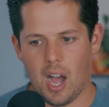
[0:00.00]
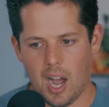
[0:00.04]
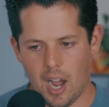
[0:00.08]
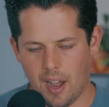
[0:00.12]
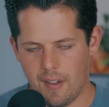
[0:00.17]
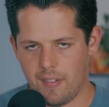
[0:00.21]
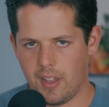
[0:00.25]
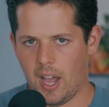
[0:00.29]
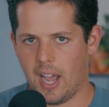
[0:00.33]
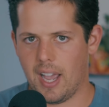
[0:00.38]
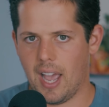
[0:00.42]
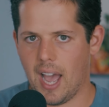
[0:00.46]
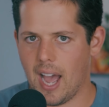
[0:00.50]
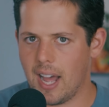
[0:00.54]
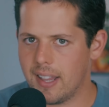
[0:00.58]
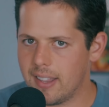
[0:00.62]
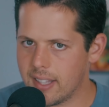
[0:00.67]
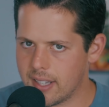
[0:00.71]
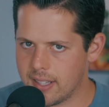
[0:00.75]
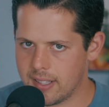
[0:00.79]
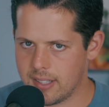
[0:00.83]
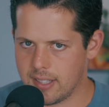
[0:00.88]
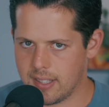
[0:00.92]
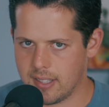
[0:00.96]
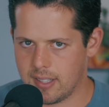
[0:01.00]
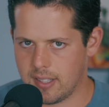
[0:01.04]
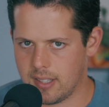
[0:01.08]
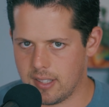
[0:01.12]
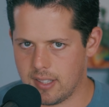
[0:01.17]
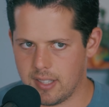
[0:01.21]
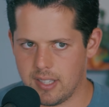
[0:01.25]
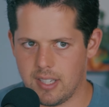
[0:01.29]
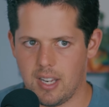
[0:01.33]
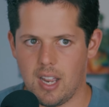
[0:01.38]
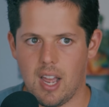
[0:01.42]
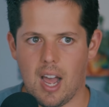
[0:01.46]
I, I had the
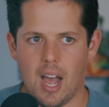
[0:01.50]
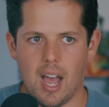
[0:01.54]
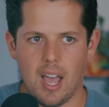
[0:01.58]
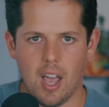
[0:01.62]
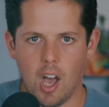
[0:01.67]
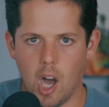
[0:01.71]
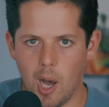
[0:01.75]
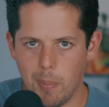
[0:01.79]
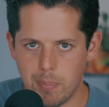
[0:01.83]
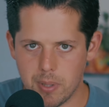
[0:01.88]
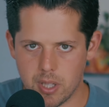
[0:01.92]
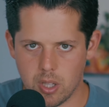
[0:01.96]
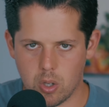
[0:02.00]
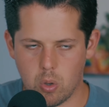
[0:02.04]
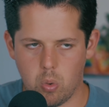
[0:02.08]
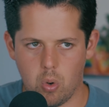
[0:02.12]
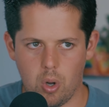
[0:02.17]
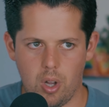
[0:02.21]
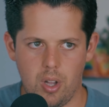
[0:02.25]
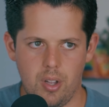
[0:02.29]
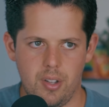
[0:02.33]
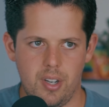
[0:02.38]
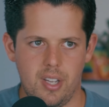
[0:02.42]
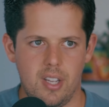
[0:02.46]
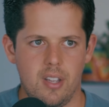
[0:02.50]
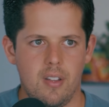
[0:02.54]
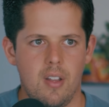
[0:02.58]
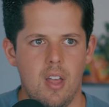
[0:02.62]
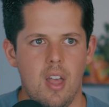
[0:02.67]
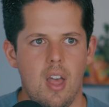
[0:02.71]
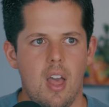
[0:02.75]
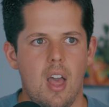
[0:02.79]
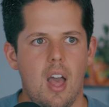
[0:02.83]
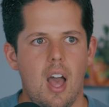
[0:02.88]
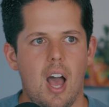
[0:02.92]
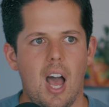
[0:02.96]
consistency, I upped the quality,
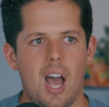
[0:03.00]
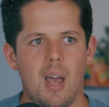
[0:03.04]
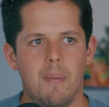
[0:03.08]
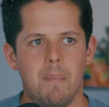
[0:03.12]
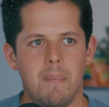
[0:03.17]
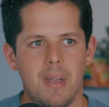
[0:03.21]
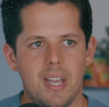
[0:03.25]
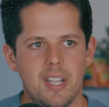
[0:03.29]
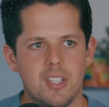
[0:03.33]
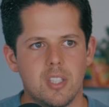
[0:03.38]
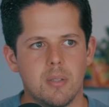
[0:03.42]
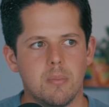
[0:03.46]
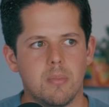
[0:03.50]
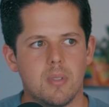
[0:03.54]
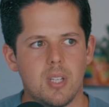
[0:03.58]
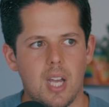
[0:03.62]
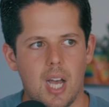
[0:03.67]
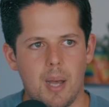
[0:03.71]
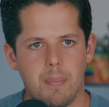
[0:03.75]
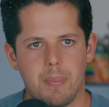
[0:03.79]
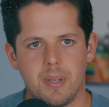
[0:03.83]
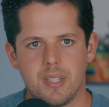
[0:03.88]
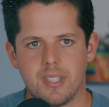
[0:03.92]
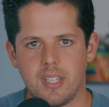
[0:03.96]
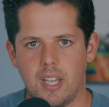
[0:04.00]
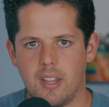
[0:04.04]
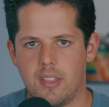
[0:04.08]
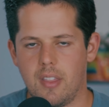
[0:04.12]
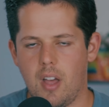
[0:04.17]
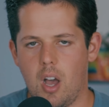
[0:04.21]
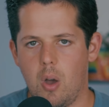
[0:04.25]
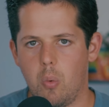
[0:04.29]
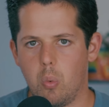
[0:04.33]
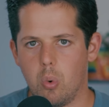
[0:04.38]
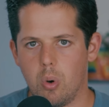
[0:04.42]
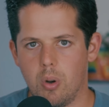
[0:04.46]
I made some topics I
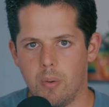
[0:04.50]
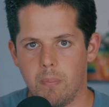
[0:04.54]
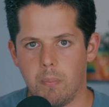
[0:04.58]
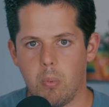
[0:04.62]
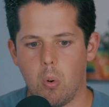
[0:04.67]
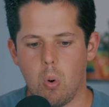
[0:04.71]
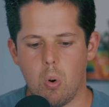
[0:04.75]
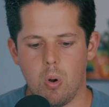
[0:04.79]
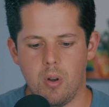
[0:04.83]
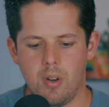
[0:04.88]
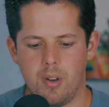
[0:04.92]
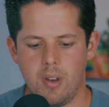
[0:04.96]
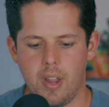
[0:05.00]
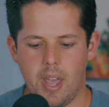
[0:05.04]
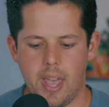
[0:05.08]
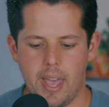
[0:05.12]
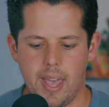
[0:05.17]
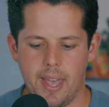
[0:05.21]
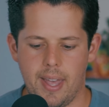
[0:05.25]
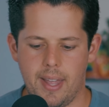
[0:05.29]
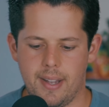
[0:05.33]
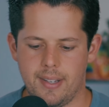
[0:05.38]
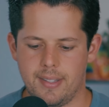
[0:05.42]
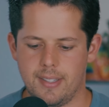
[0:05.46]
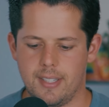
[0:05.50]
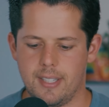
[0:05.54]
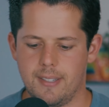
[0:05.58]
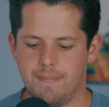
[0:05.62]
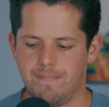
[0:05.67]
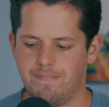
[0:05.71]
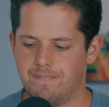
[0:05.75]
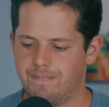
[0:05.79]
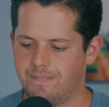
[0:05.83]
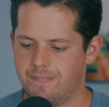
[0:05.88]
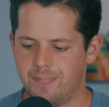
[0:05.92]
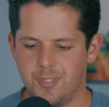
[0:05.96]
thought were important and
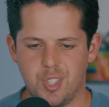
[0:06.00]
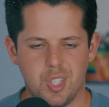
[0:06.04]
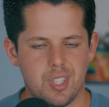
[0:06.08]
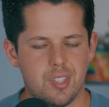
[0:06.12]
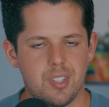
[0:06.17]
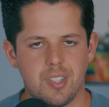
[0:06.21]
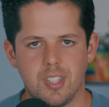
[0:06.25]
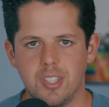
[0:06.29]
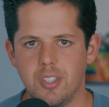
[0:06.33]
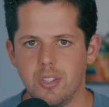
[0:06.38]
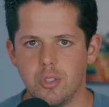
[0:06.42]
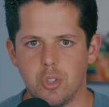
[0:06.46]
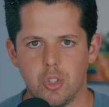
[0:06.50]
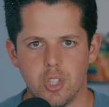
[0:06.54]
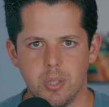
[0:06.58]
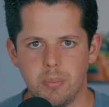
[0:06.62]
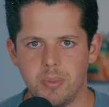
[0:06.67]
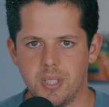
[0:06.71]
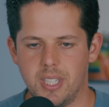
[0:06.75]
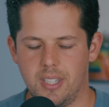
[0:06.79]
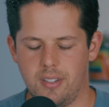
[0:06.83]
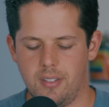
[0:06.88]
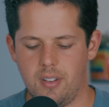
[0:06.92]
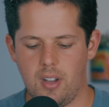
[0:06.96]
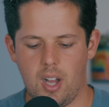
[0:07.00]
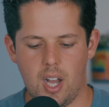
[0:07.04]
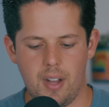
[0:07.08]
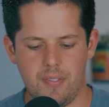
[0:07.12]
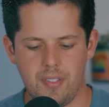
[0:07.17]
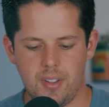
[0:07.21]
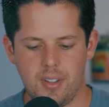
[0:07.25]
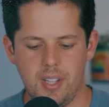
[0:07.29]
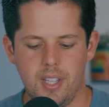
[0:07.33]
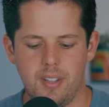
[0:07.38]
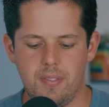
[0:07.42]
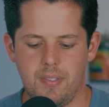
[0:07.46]
just still dribbling
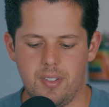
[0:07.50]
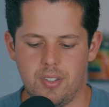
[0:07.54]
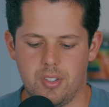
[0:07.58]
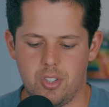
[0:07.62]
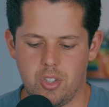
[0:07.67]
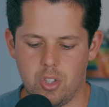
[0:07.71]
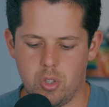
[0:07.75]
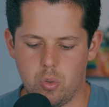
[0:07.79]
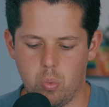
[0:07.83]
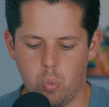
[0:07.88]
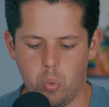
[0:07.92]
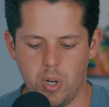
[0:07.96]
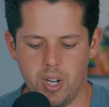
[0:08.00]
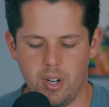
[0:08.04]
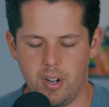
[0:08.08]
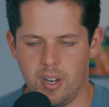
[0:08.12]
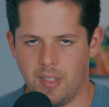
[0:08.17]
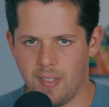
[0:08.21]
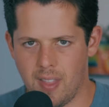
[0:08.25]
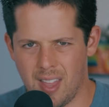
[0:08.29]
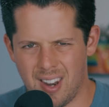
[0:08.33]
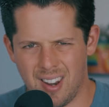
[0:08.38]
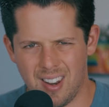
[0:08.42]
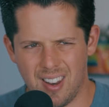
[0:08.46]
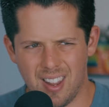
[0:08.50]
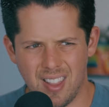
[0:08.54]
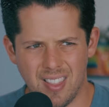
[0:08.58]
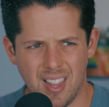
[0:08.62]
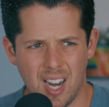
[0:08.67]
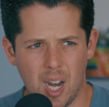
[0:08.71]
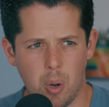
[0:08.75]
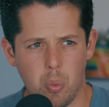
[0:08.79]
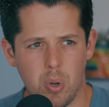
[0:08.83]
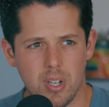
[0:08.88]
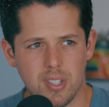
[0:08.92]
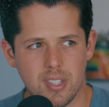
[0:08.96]
off a cliff. It's just weird. And then and
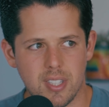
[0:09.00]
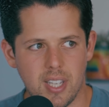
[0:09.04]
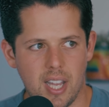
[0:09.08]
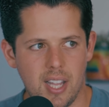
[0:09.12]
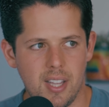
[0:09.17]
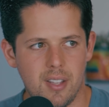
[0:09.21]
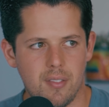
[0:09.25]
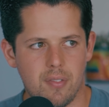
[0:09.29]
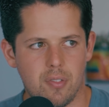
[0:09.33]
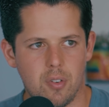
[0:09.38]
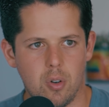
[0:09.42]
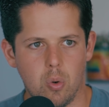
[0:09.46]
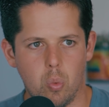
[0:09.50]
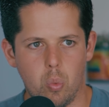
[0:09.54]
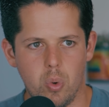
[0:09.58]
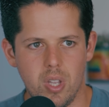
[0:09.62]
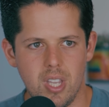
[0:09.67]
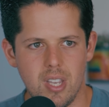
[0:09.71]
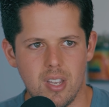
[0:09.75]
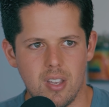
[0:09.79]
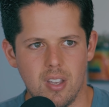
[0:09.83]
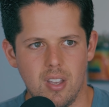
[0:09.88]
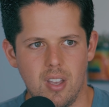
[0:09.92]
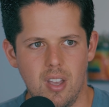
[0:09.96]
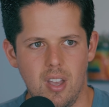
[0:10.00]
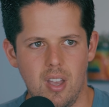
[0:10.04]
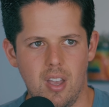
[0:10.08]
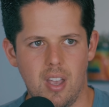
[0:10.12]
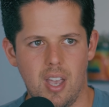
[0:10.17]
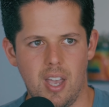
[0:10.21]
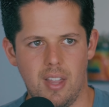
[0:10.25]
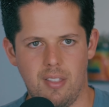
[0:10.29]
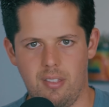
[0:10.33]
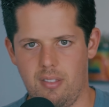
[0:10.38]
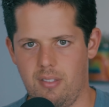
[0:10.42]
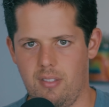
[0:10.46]
then I went silent for a week
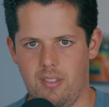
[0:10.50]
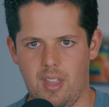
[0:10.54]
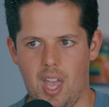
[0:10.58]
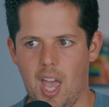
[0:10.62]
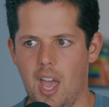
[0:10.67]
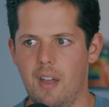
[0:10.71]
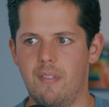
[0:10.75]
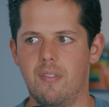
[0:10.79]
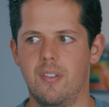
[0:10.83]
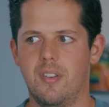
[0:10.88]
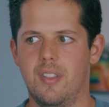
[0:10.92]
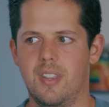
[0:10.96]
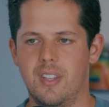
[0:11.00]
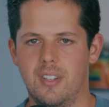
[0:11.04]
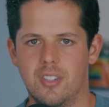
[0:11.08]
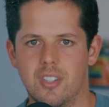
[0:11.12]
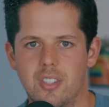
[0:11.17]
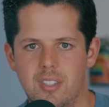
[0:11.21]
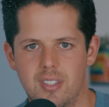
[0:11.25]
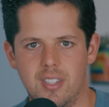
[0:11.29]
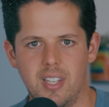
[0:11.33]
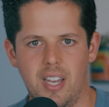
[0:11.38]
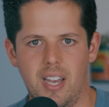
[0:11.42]
and everything just